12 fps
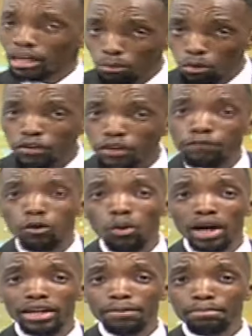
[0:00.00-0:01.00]
moving
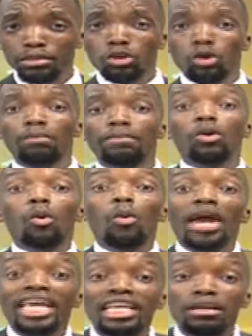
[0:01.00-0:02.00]
forward, they will be
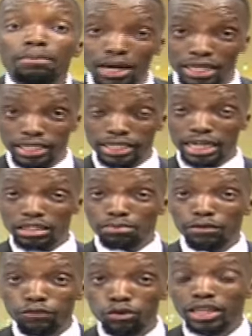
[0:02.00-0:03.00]
weighing passengers
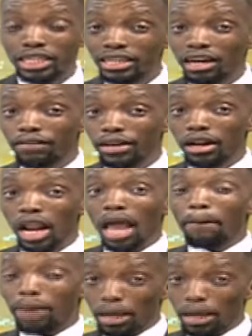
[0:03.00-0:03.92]
before they travel by